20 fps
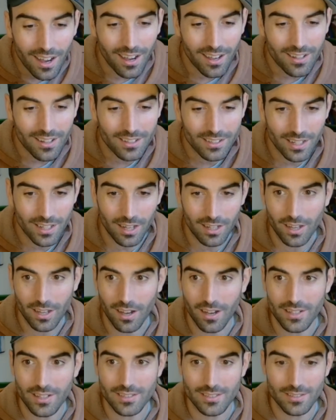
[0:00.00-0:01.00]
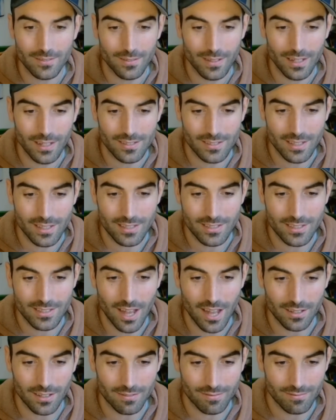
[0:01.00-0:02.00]
Good luck, guys. It's
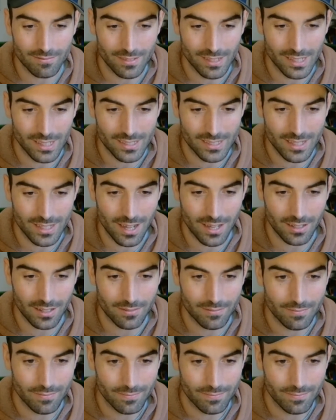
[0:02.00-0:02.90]
done. It's done.